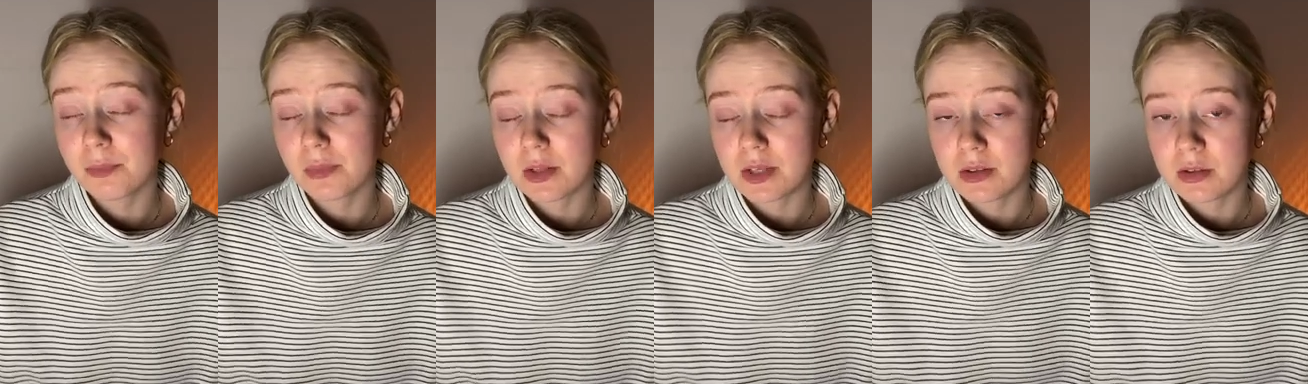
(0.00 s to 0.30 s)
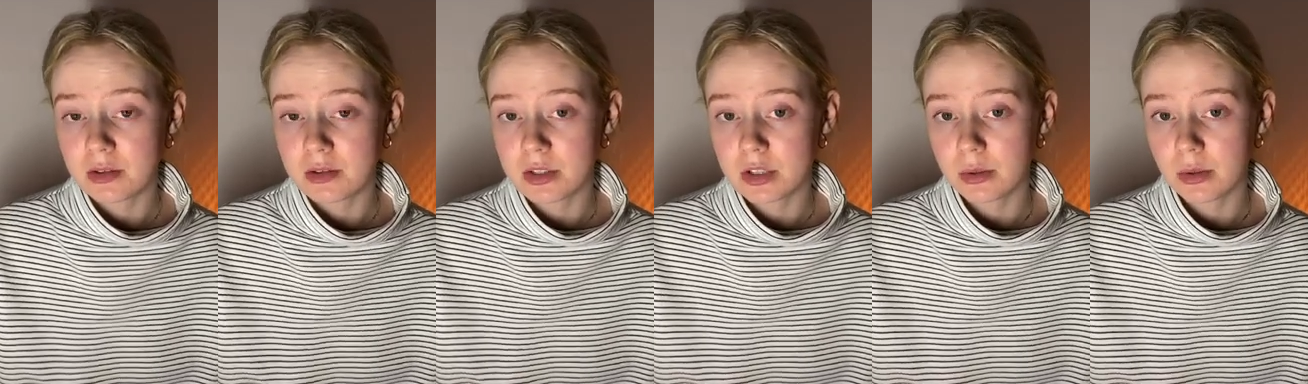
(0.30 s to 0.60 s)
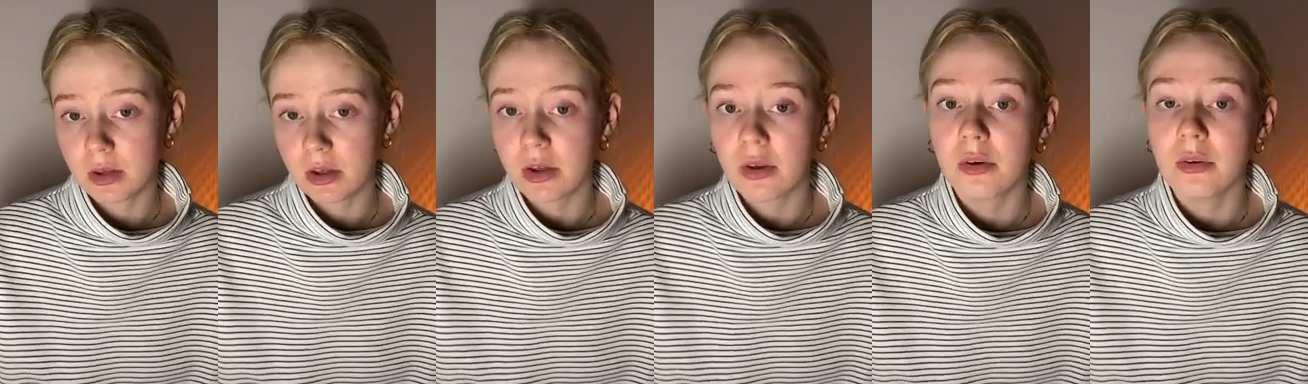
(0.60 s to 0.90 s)
that you can do
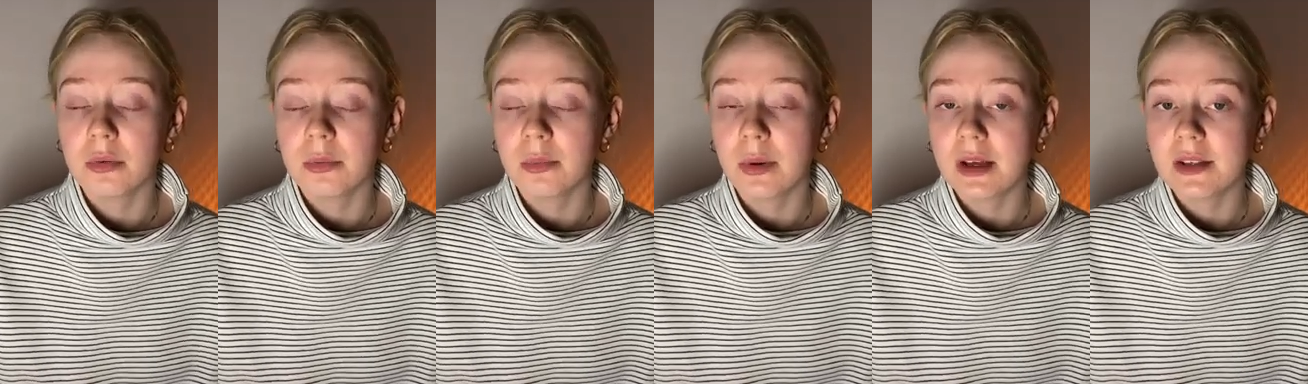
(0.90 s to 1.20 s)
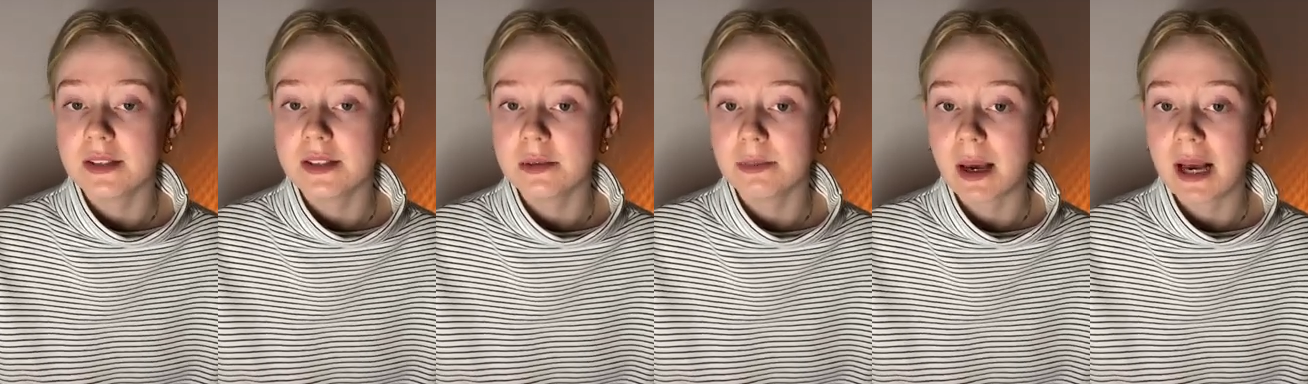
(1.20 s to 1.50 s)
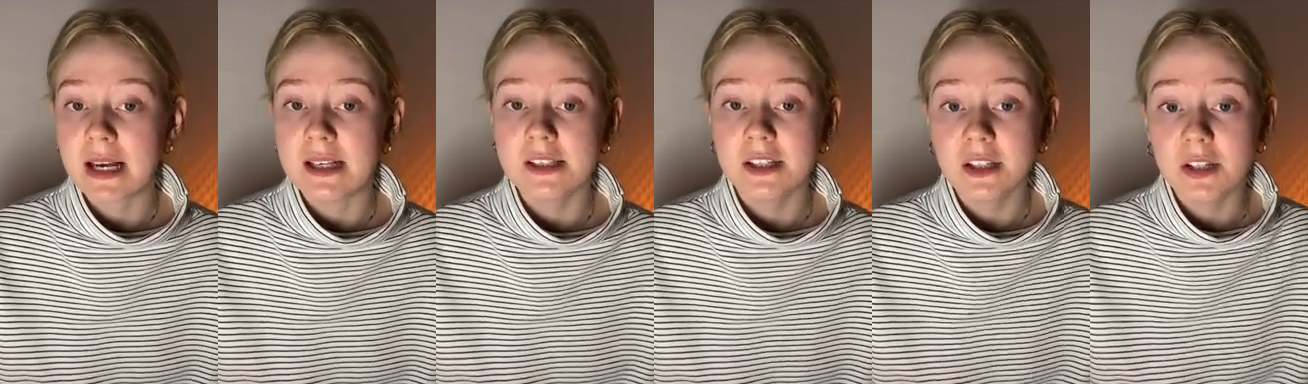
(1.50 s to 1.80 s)
at home while the
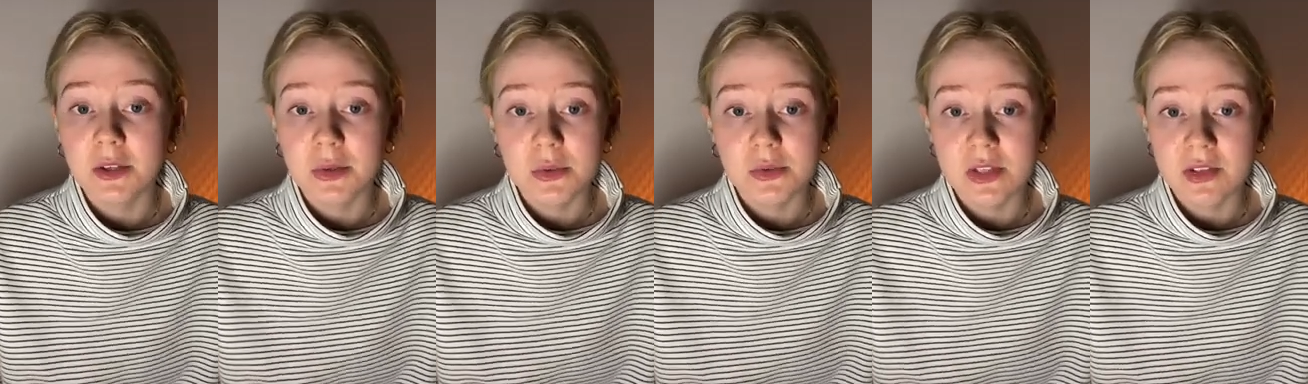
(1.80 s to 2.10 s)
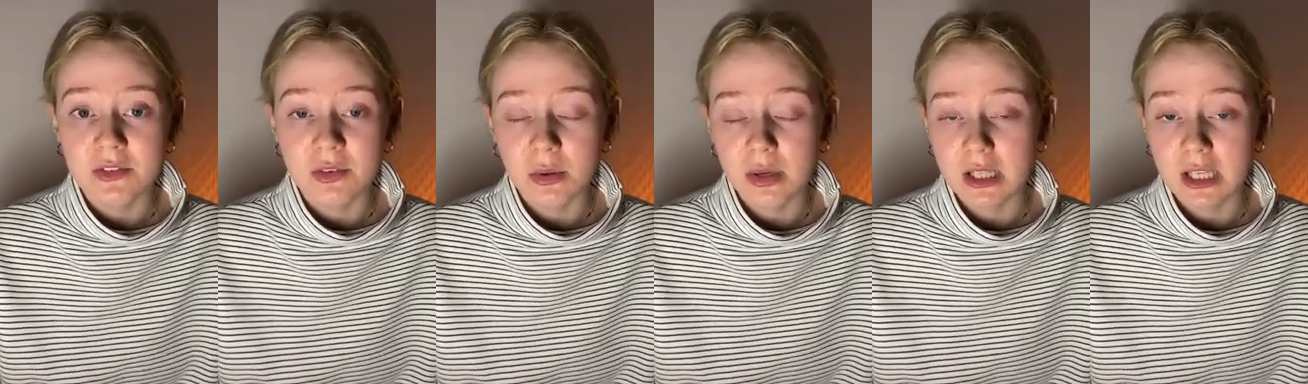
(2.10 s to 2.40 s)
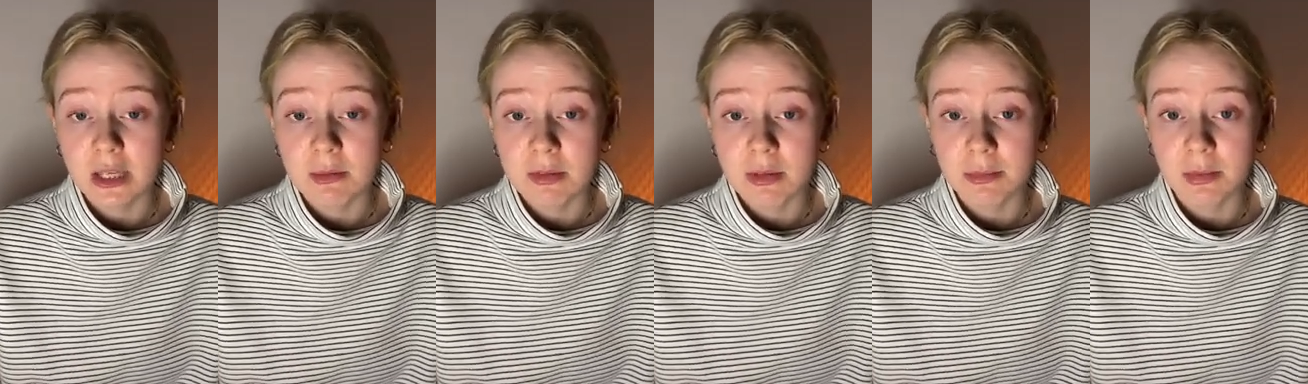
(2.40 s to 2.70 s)
spa is closed if you want
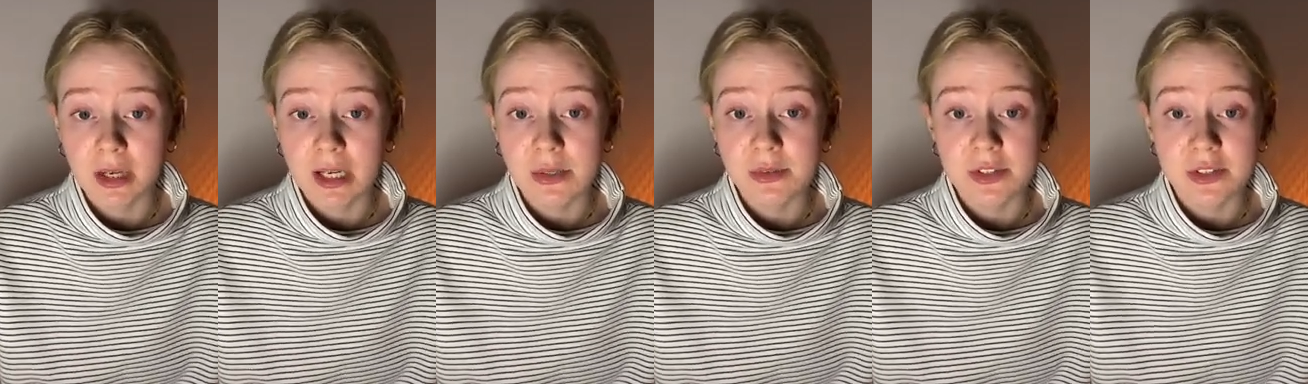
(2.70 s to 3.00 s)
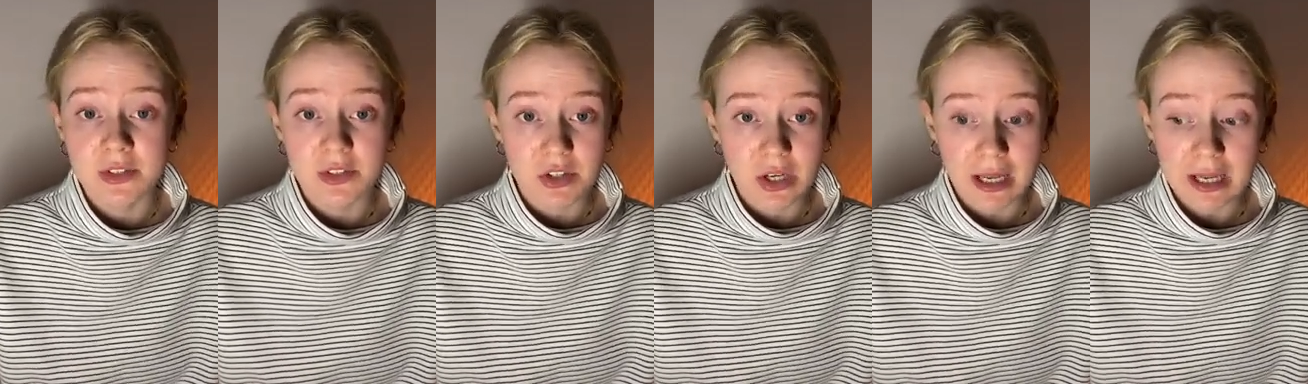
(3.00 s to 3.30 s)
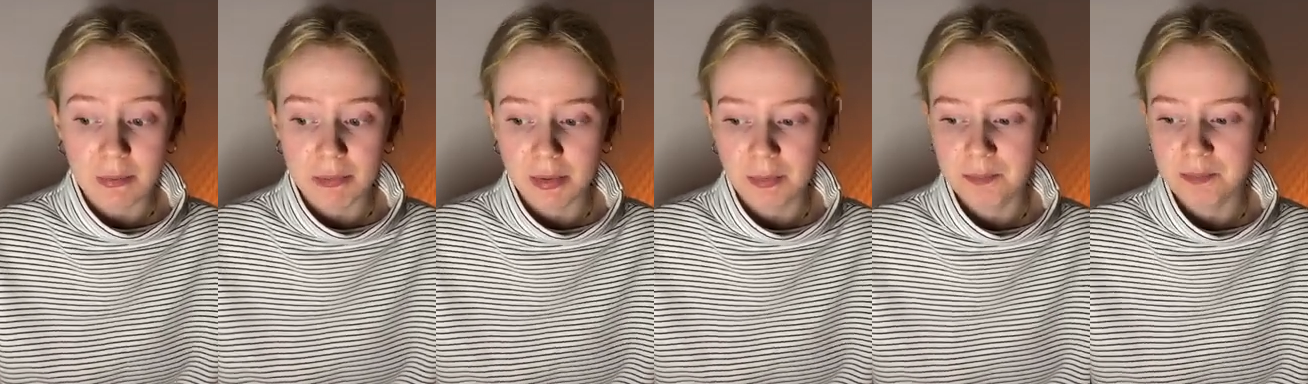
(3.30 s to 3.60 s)
to keep your brows in
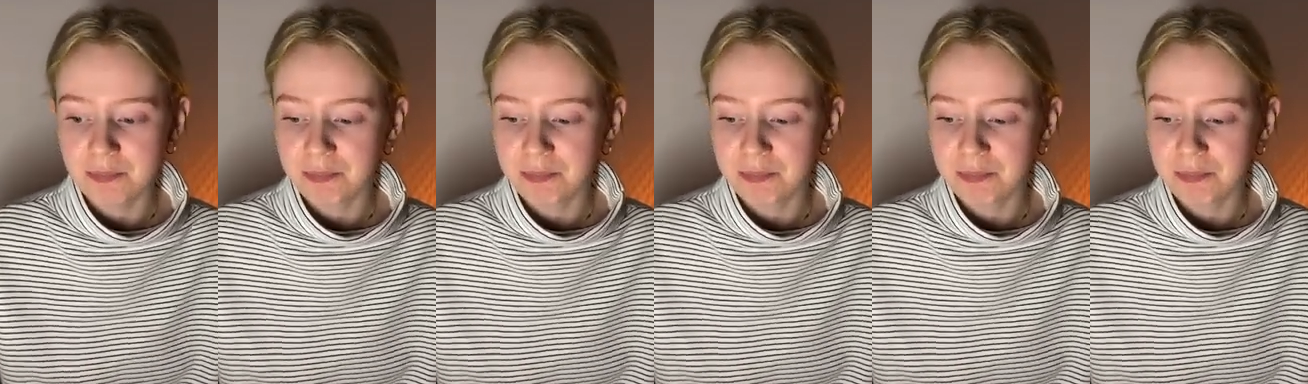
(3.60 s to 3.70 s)
shape.